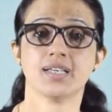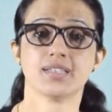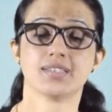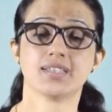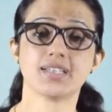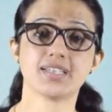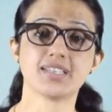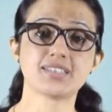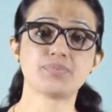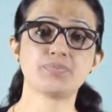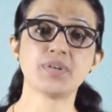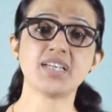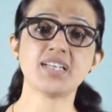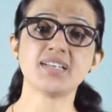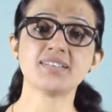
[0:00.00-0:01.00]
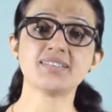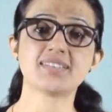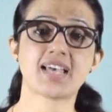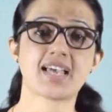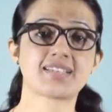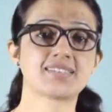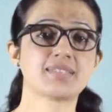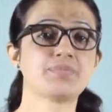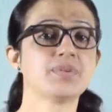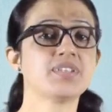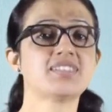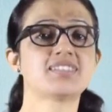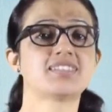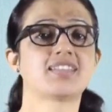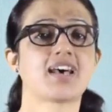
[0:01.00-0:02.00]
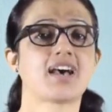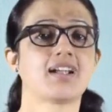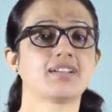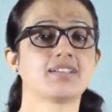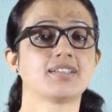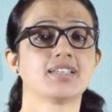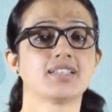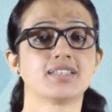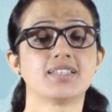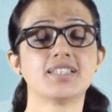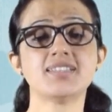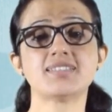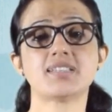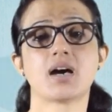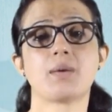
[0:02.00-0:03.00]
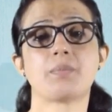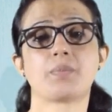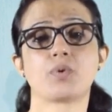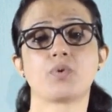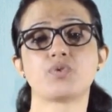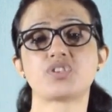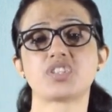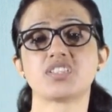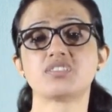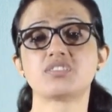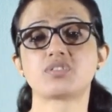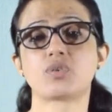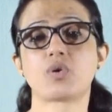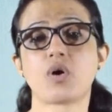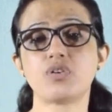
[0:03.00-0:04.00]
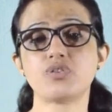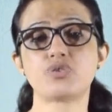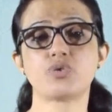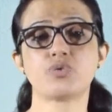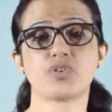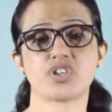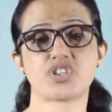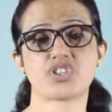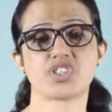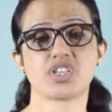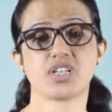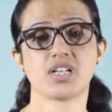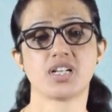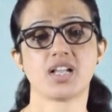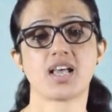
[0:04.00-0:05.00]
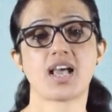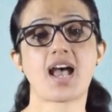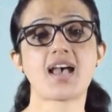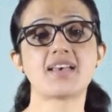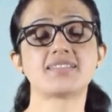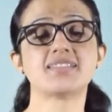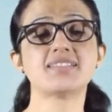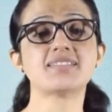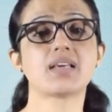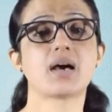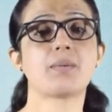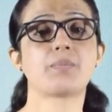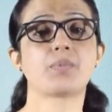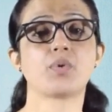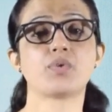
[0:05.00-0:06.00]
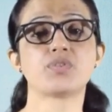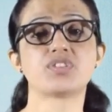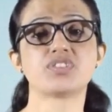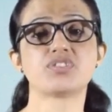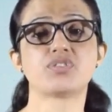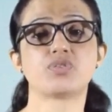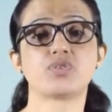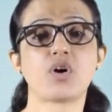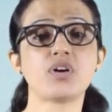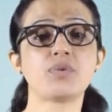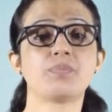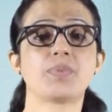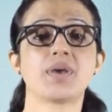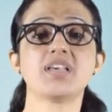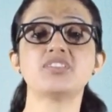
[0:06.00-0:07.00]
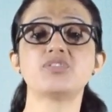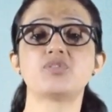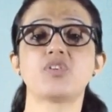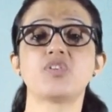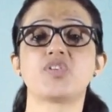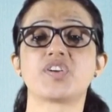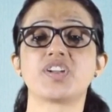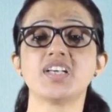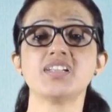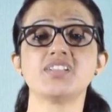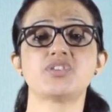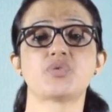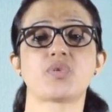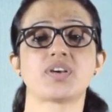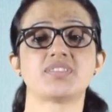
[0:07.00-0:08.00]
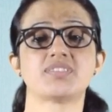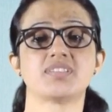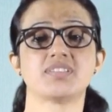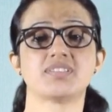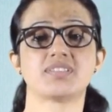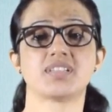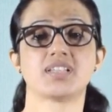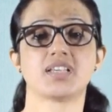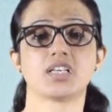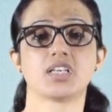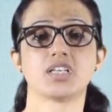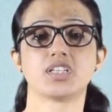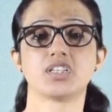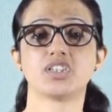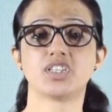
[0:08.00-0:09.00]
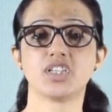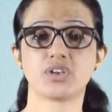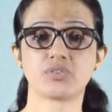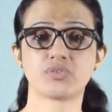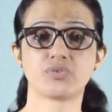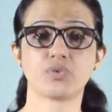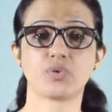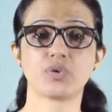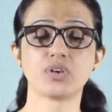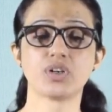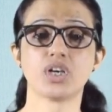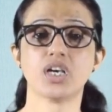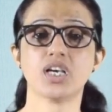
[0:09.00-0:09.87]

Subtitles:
The experience exhibits that this approach is controversial as this approach is not based on real choices. Therefore,